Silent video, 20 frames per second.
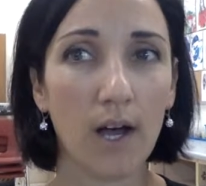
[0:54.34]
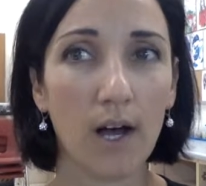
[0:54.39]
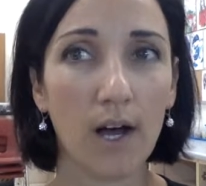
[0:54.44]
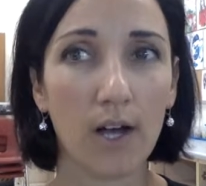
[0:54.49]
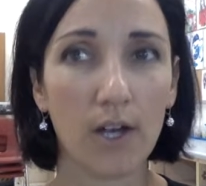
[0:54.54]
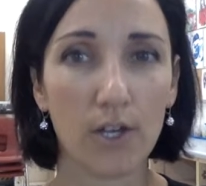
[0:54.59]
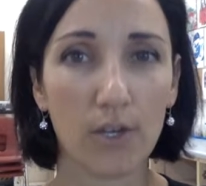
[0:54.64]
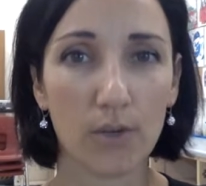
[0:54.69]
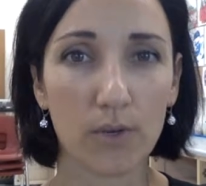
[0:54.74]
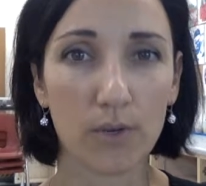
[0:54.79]
uh,
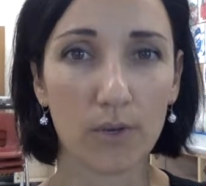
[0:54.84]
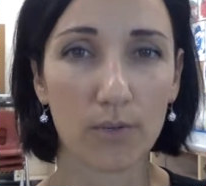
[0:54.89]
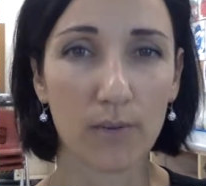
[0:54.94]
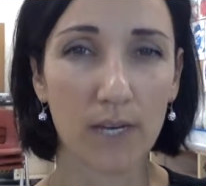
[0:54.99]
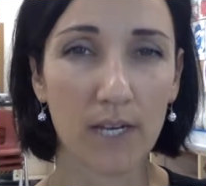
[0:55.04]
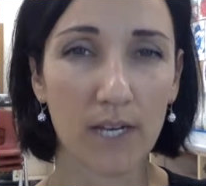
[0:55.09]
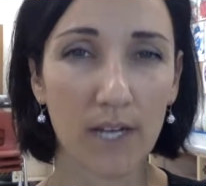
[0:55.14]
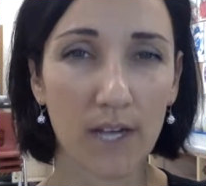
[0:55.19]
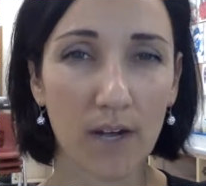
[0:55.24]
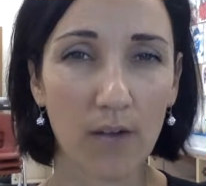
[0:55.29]
unit.
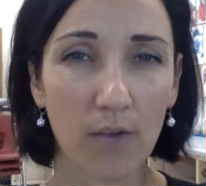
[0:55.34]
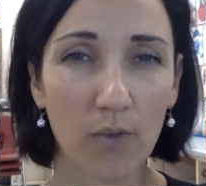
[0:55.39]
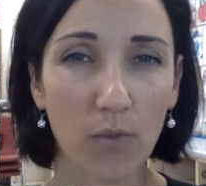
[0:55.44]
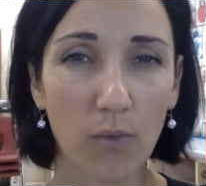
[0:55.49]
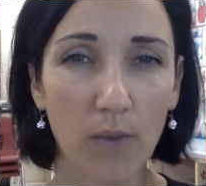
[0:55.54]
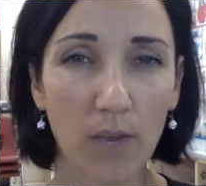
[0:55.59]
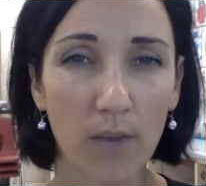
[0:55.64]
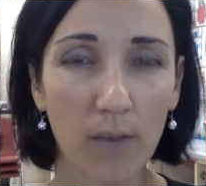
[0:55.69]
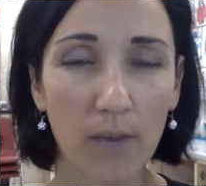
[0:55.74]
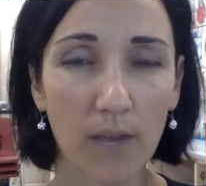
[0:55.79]
Right now, the
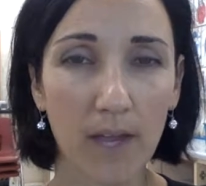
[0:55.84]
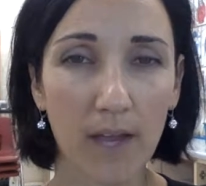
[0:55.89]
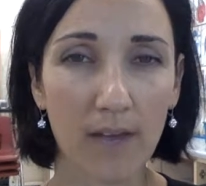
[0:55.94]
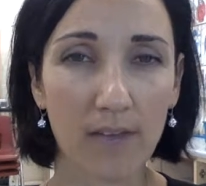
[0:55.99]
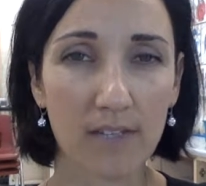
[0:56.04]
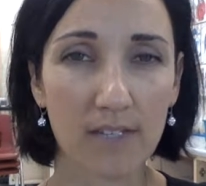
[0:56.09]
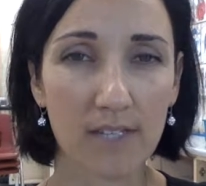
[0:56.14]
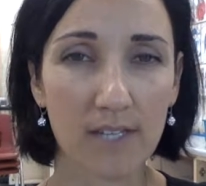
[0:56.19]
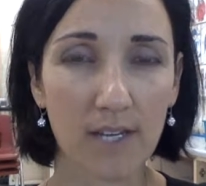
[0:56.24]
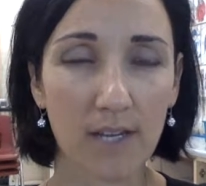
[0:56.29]
way we have
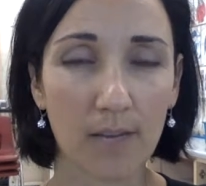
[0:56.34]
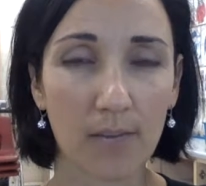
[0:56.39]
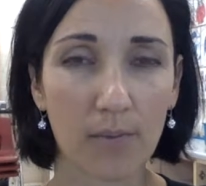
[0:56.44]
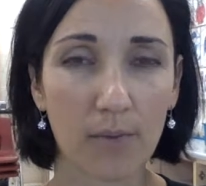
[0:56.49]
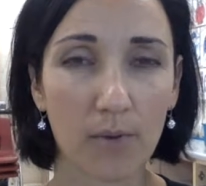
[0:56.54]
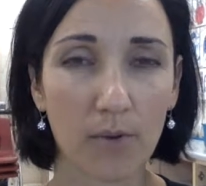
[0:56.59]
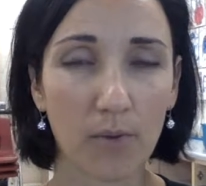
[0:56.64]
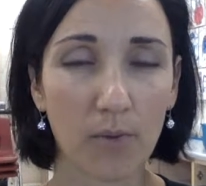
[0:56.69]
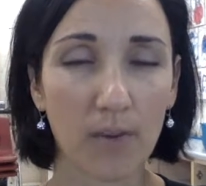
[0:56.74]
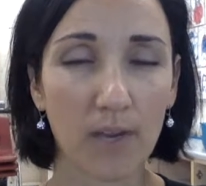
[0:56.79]
it set up
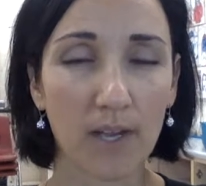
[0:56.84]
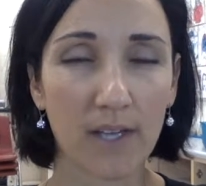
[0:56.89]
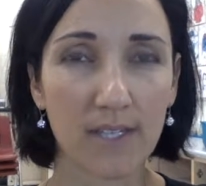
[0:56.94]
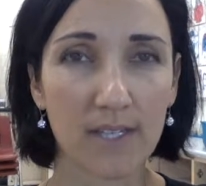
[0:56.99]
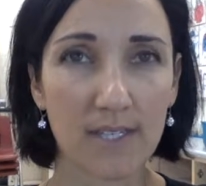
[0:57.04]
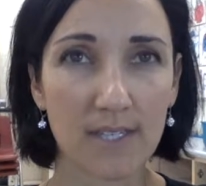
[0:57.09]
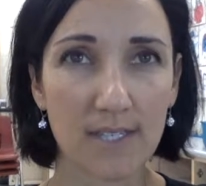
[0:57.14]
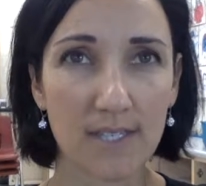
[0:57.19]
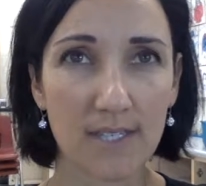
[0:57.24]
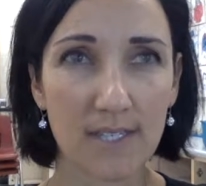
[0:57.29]
or the way I
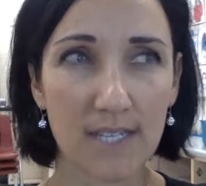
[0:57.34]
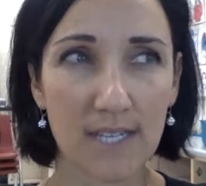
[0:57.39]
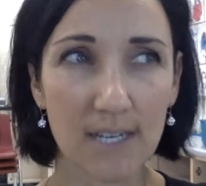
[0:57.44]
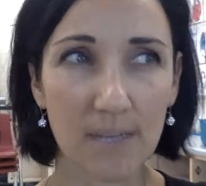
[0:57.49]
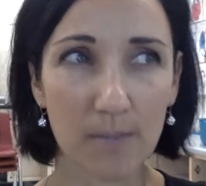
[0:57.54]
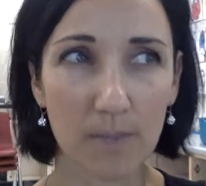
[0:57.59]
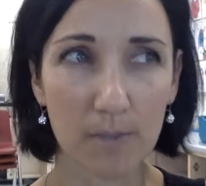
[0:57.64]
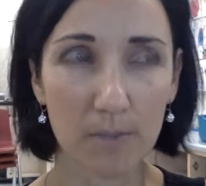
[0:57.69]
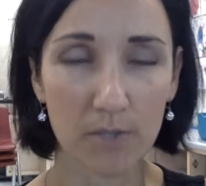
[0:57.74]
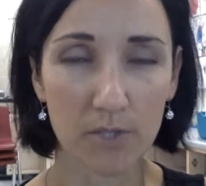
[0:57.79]
see
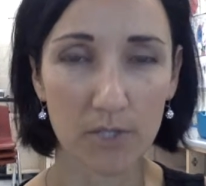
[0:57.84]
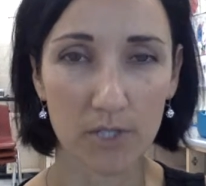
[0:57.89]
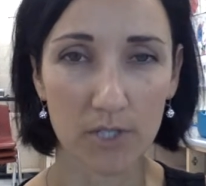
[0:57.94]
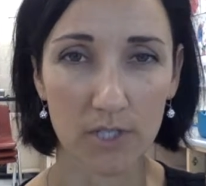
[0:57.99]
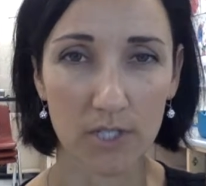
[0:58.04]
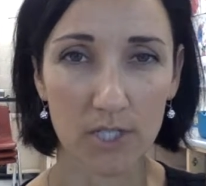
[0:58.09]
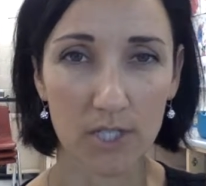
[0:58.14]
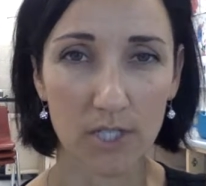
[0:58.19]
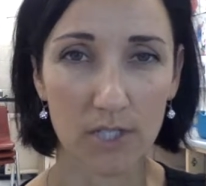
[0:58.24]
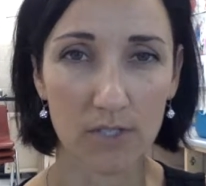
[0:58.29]
people
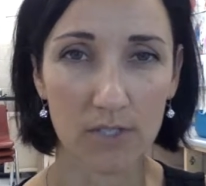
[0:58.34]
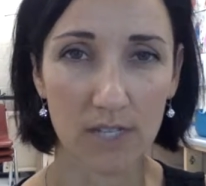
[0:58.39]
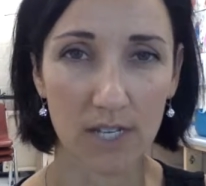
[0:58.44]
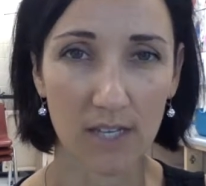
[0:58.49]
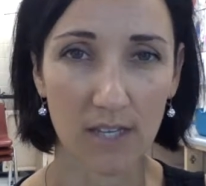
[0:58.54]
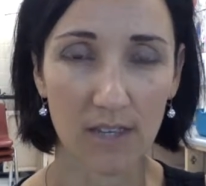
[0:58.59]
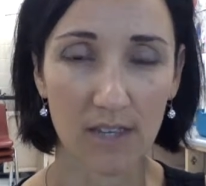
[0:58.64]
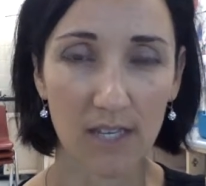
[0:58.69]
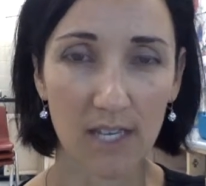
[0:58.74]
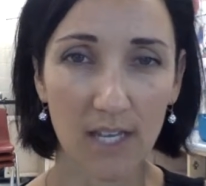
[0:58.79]
starting to use it, I
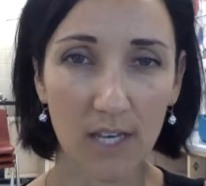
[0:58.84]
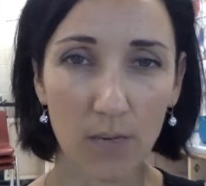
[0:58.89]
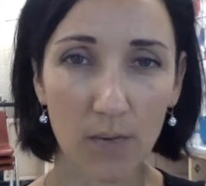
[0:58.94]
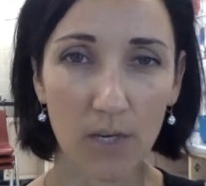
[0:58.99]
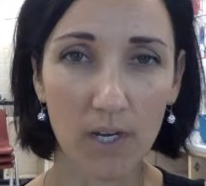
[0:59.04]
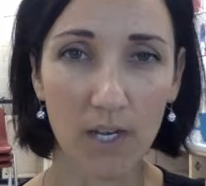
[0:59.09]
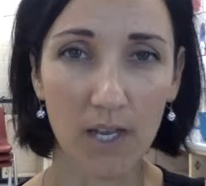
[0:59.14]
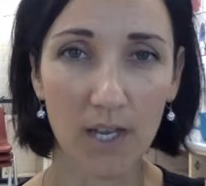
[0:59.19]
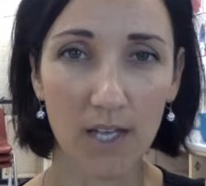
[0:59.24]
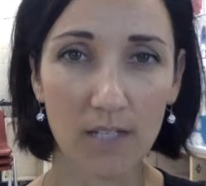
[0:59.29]
think we're
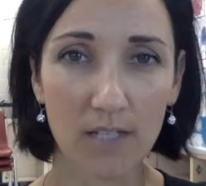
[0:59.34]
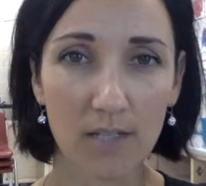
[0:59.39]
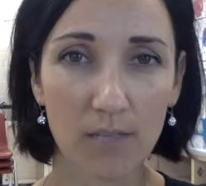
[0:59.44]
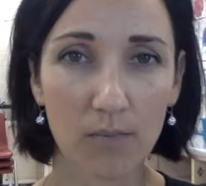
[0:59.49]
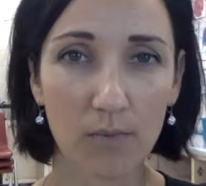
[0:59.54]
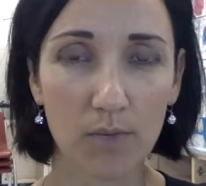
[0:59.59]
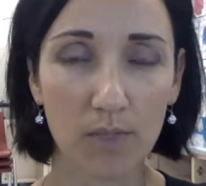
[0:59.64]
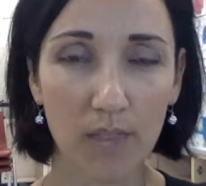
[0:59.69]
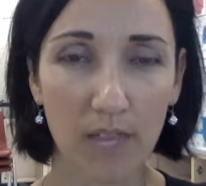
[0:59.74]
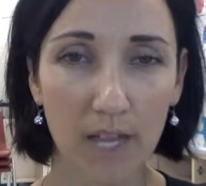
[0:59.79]
going to end
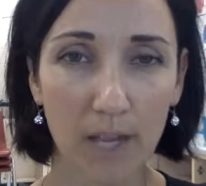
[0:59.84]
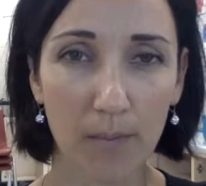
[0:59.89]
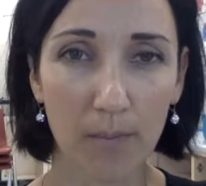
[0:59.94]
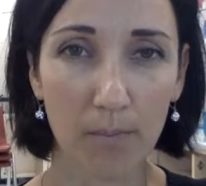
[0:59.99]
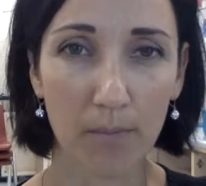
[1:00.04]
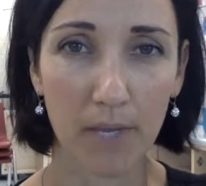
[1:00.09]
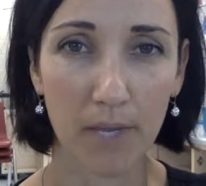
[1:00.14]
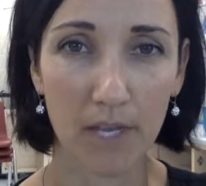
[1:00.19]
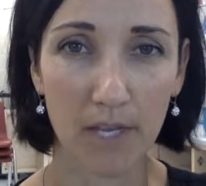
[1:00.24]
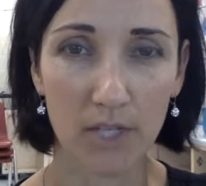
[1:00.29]
up with like a
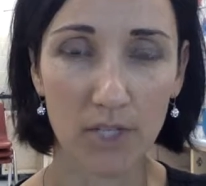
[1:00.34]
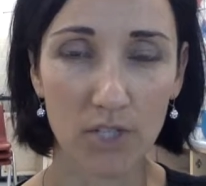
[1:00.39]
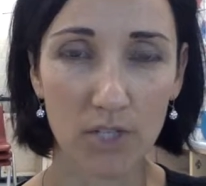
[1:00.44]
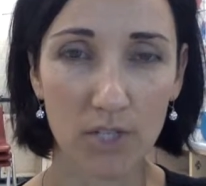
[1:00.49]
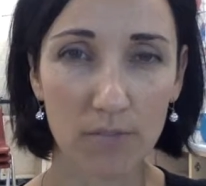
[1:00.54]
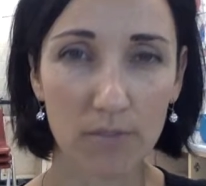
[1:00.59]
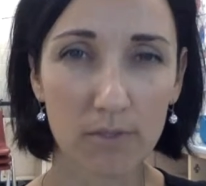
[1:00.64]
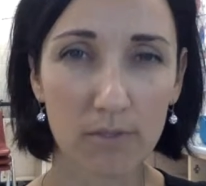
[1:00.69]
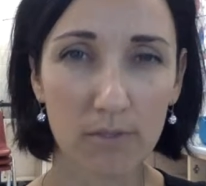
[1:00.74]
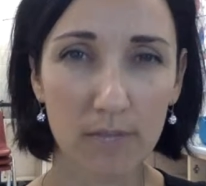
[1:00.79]
big big
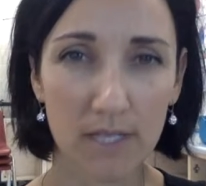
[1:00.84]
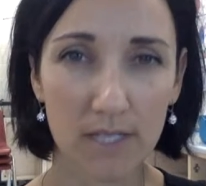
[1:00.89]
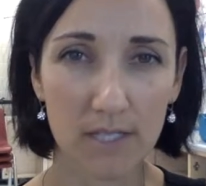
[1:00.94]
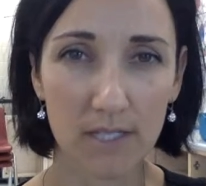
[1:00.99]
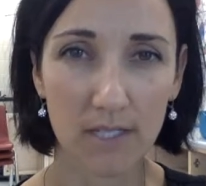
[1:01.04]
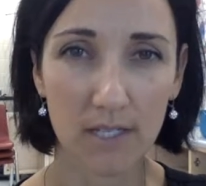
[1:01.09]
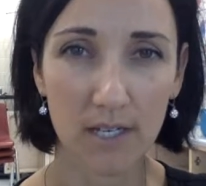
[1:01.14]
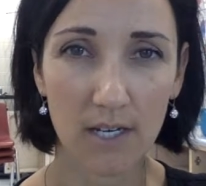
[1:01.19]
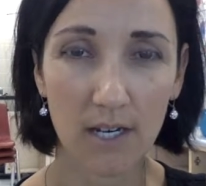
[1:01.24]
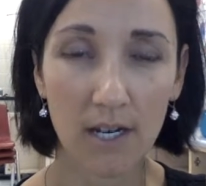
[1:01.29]
jumbled mess
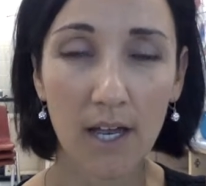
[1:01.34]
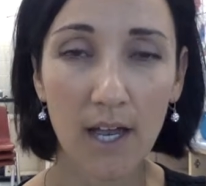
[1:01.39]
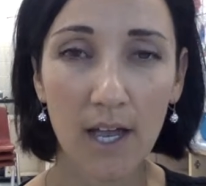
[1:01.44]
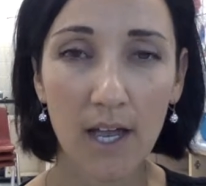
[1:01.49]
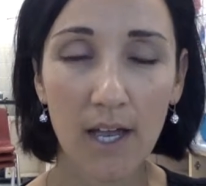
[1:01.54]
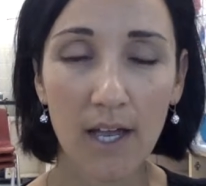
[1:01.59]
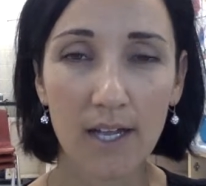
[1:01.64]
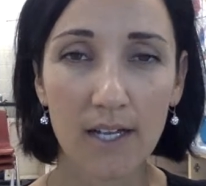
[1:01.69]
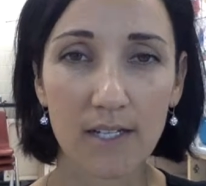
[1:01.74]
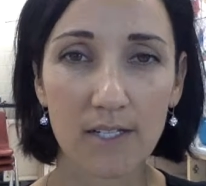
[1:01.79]
in there.
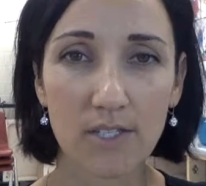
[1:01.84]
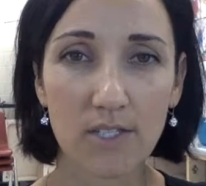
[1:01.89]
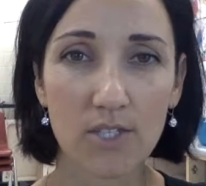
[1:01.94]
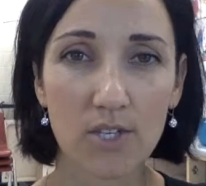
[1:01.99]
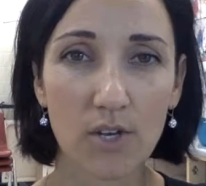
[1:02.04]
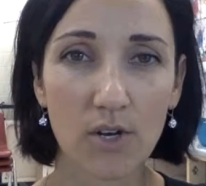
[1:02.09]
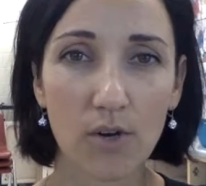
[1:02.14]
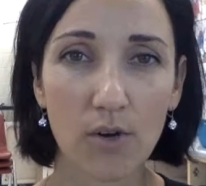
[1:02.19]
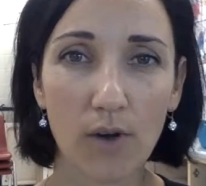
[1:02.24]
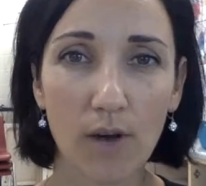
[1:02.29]
And
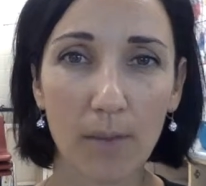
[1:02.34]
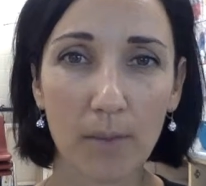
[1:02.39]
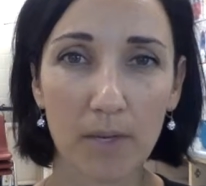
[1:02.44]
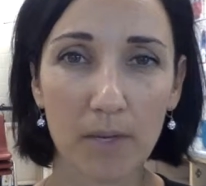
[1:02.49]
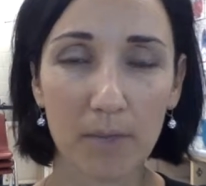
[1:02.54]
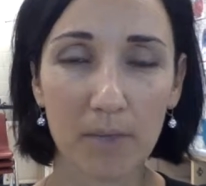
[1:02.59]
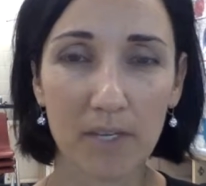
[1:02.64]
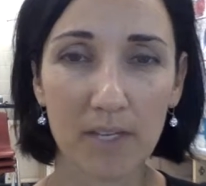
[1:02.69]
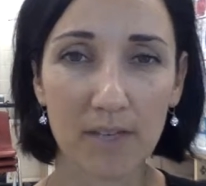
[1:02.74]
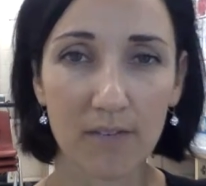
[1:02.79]
so I'm going
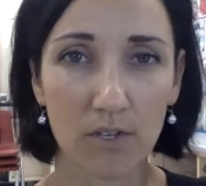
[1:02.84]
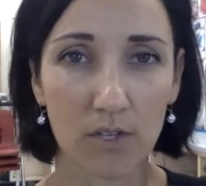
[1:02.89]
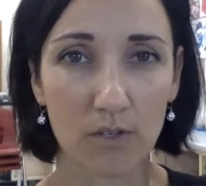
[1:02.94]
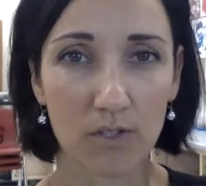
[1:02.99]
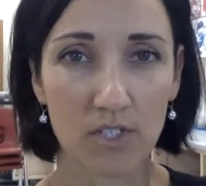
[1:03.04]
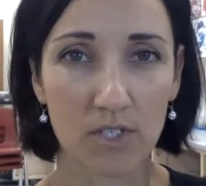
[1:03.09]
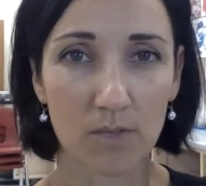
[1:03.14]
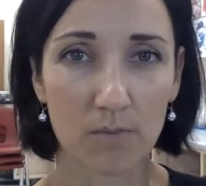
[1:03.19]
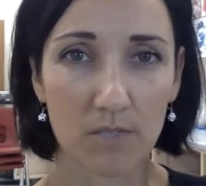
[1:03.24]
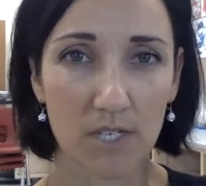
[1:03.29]
to be giving you
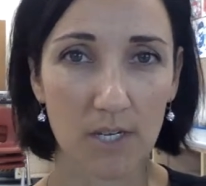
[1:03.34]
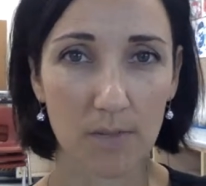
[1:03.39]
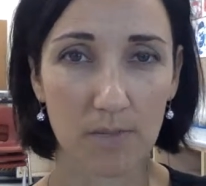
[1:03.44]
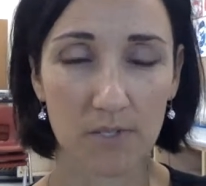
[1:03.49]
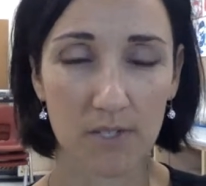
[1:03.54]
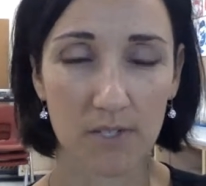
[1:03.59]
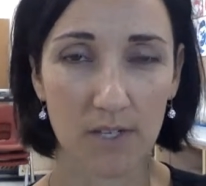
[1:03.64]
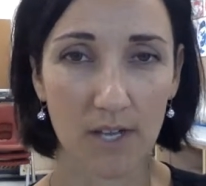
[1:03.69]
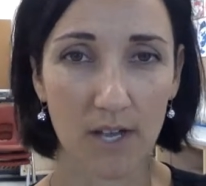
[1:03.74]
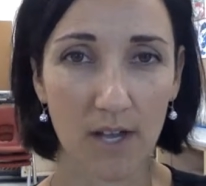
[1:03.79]
some
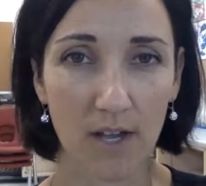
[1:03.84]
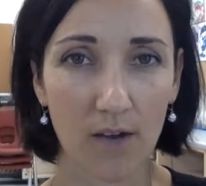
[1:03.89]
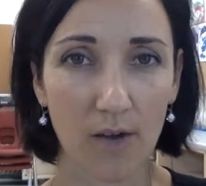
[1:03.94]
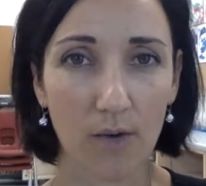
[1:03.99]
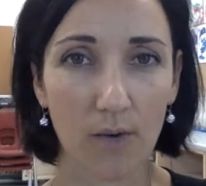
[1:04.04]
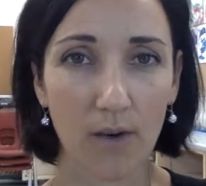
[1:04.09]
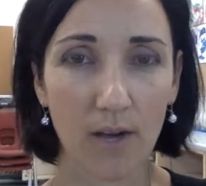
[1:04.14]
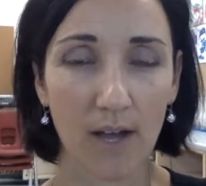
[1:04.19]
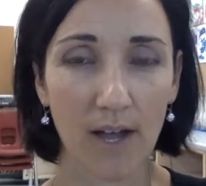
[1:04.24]
tips on how, uh,